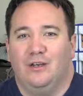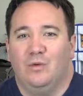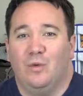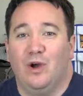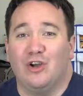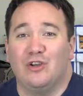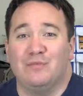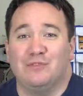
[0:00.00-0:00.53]

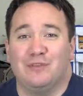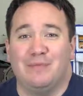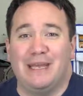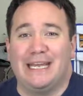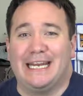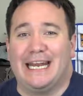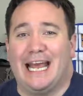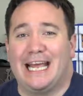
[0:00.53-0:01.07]
Welcome to
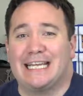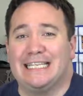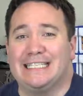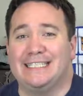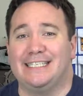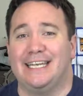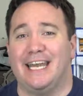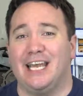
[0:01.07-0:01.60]
Make It
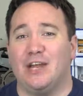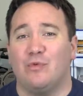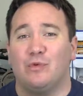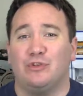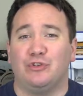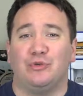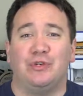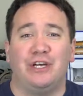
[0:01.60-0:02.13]
Hackin. Today
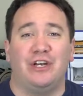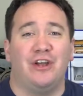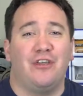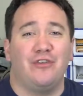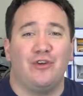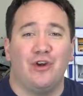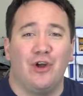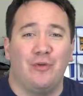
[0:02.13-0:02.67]
we're doing
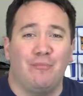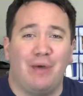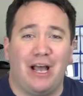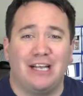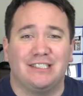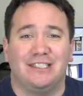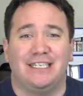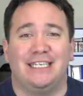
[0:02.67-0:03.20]
another
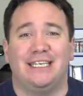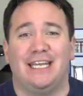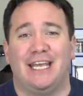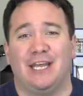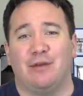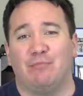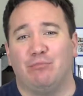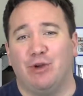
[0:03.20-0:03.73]
unboxing
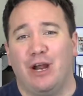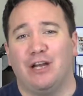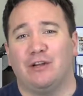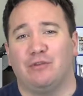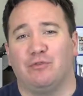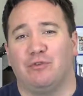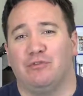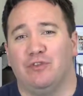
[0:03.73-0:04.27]
and
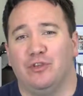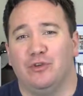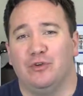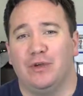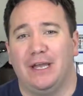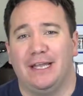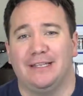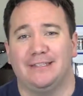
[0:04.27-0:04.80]
product
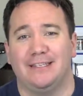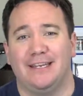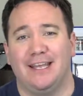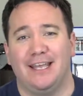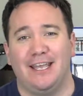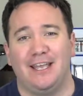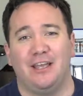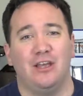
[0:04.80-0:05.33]
review, and
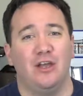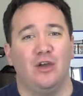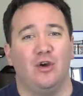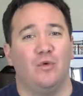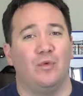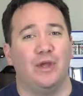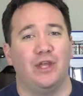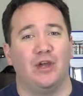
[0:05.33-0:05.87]
today
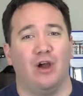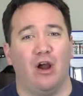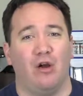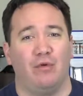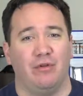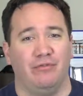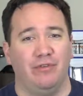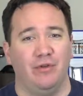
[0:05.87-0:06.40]
we
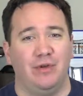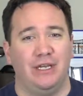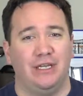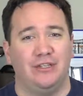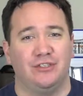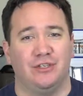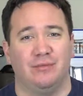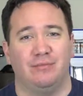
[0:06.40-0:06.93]
are
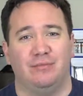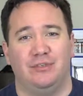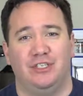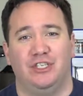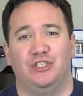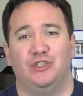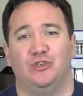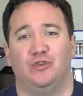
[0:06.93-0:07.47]
reviewing some
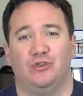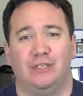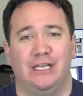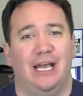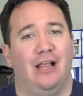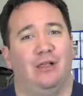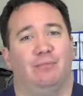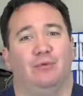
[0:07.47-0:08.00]
digital
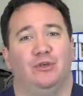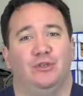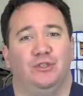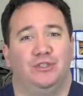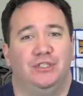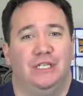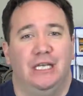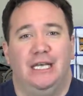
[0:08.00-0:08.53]

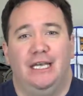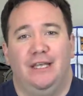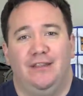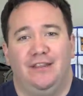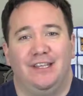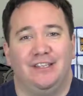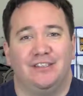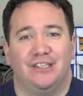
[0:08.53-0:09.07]
calipers.
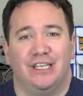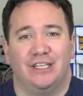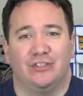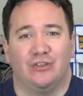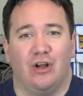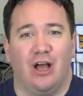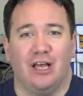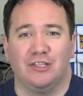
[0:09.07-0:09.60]
These
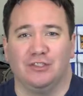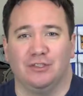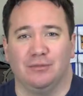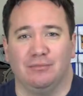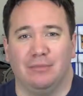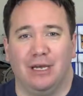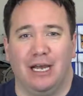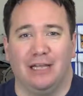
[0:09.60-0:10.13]
things are
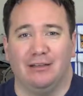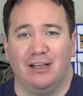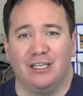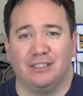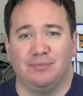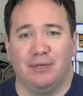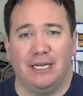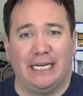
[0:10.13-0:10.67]
awesome. I
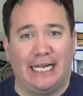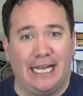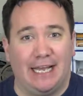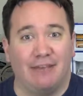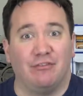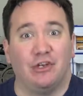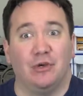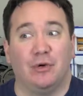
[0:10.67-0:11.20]
lost mine. I
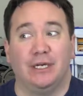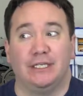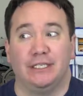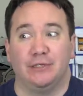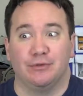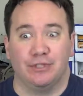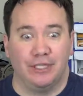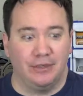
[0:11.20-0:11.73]
have no
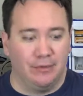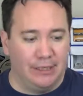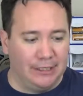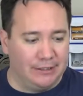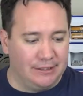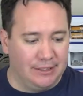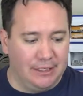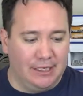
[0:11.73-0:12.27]
idea where they
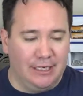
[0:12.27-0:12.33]
went.